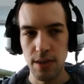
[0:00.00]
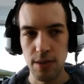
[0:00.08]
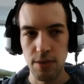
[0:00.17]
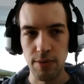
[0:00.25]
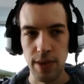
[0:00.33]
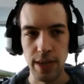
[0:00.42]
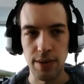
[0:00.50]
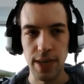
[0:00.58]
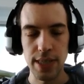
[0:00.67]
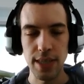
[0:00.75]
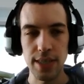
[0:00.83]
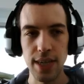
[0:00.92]
in
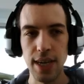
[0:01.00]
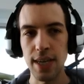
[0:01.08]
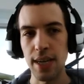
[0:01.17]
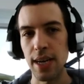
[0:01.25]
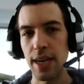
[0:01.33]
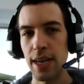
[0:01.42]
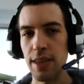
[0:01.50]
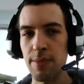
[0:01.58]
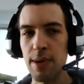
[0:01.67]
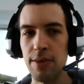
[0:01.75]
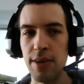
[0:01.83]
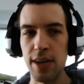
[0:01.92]
resting state, and I get the
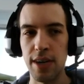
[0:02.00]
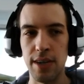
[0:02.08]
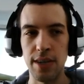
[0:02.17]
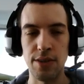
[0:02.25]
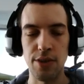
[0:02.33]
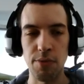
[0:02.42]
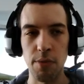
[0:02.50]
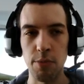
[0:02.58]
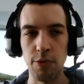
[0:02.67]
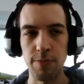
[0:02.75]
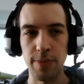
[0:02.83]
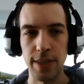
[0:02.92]
power during the
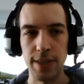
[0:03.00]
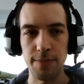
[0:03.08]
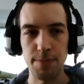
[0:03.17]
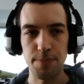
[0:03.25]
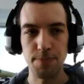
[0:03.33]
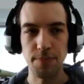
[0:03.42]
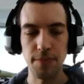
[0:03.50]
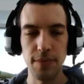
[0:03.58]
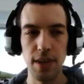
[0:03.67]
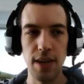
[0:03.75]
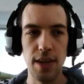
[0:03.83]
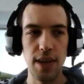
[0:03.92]
movement.
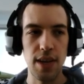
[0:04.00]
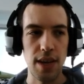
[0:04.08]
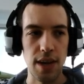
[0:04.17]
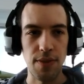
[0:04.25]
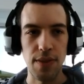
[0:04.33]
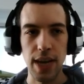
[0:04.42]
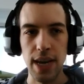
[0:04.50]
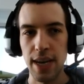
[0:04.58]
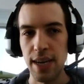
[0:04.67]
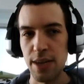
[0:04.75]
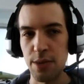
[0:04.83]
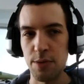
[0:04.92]
And then I
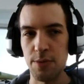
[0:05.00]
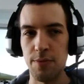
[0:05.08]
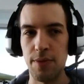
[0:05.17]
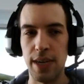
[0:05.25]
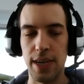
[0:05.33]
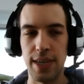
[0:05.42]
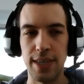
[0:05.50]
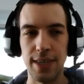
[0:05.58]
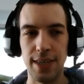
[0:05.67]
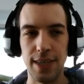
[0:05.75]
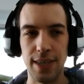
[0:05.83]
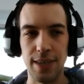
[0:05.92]
know that
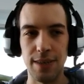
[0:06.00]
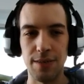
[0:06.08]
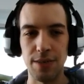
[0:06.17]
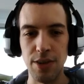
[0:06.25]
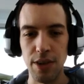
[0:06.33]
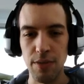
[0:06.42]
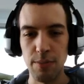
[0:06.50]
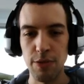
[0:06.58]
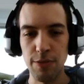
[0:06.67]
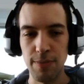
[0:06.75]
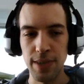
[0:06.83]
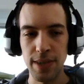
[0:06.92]
during the
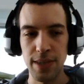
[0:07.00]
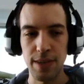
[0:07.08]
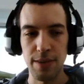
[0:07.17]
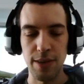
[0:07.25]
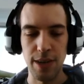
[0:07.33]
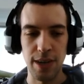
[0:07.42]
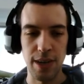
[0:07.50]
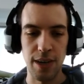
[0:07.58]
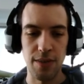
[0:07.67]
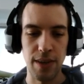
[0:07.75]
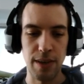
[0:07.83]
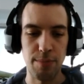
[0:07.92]
movement,
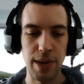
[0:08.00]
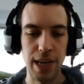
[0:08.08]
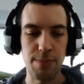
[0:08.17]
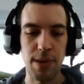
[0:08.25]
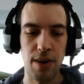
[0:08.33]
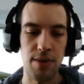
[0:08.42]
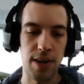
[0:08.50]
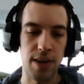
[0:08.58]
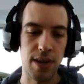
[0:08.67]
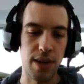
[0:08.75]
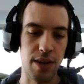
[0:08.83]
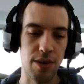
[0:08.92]
the beta power
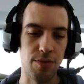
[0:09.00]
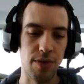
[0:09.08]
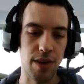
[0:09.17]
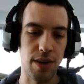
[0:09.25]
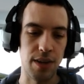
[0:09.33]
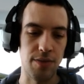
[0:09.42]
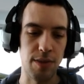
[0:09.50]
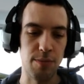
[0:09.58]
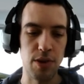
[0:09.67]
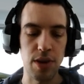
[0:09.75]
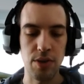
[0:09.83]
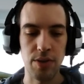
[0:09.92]
over the
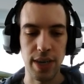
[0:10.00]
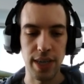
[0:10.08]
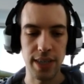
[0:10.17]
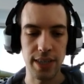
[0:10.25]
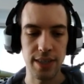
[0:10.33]
motor cortex